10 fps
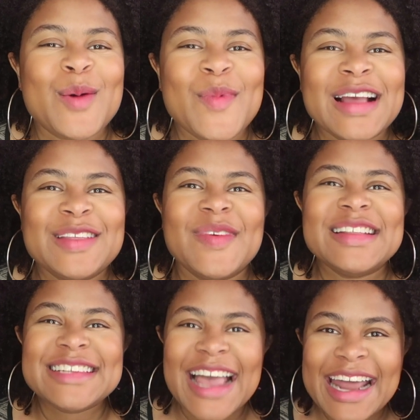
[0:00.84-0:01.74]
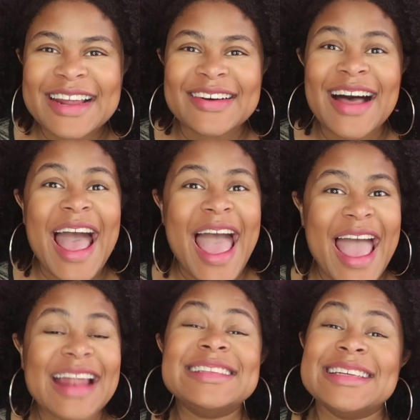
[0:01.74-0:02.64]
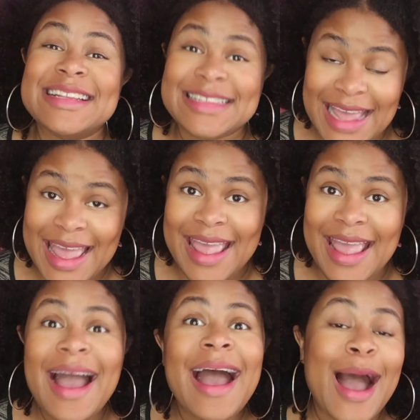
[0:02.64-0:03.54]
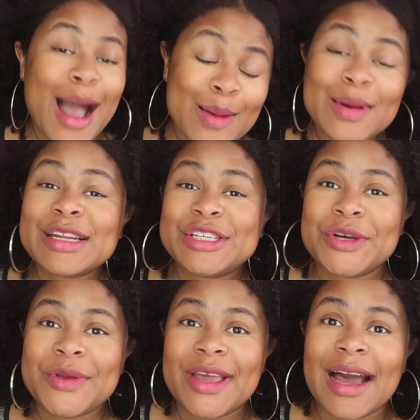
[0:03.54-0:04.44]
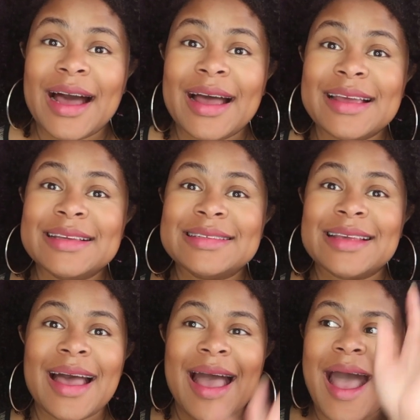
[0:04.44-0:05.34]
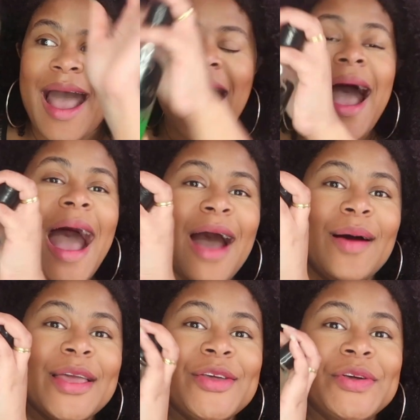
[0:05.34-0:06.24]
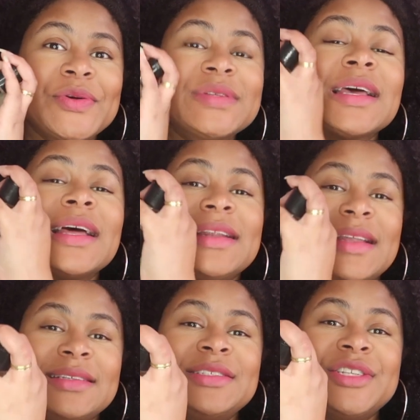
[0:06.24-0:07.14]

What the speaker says: welcome back to my channel, and today I'm going to show you guys how I use this